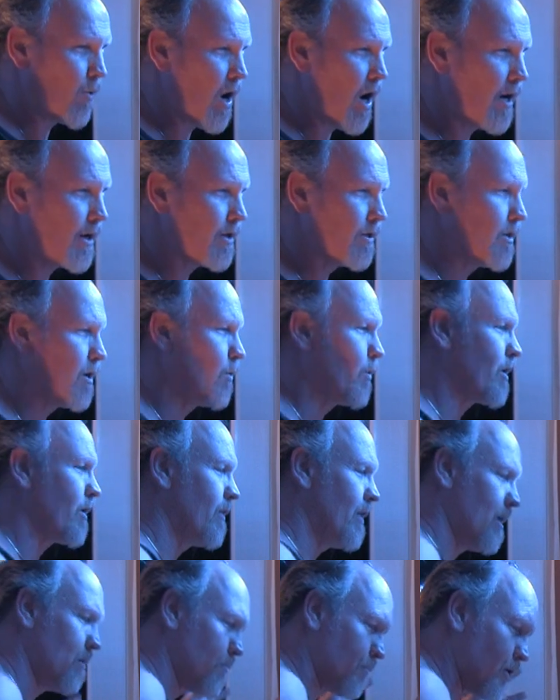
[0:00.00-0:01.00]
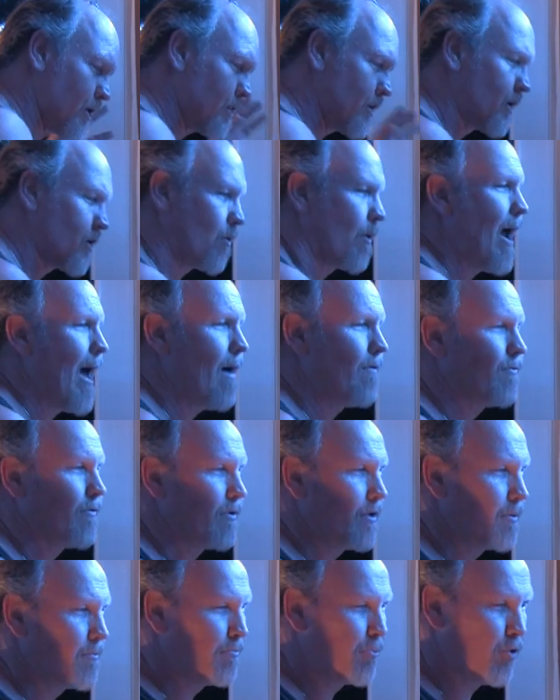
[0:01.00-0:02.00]
rock in there, we can then bring the gravel
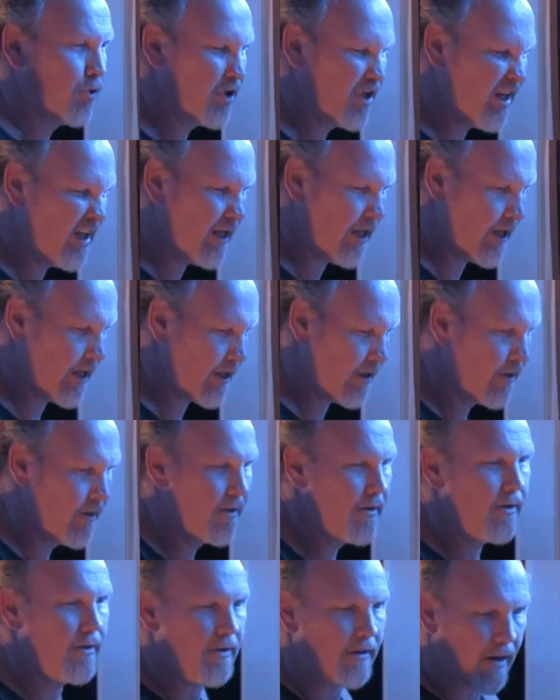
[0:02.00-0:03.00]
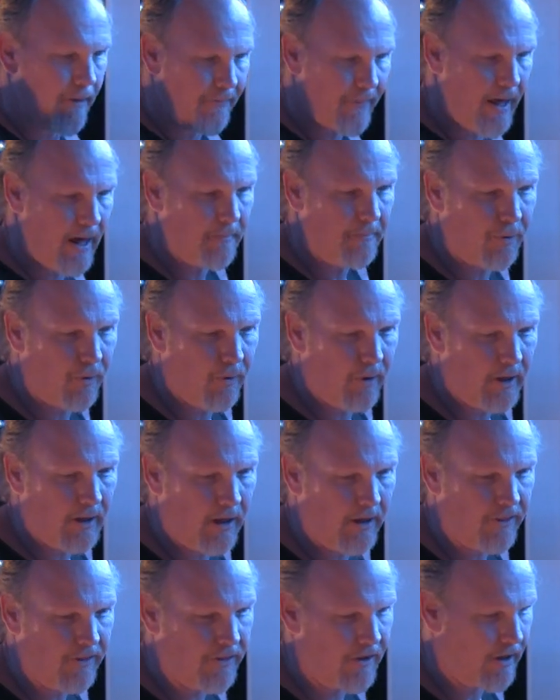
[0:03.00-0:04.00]
and put it in. At that point,
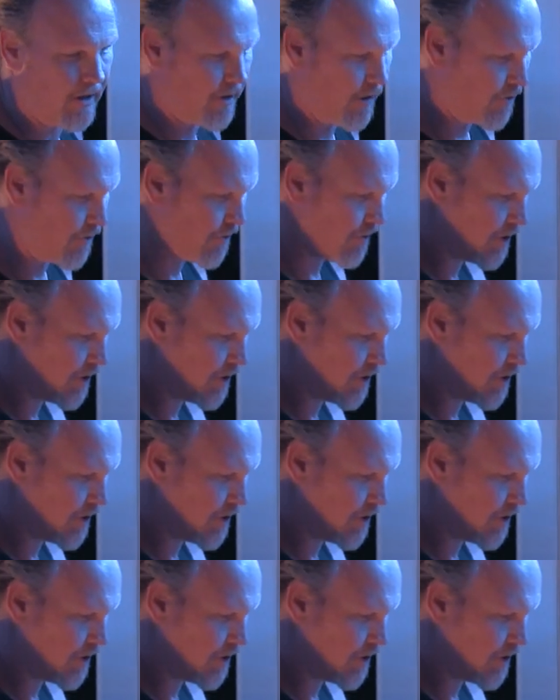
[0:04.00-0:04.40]
I think other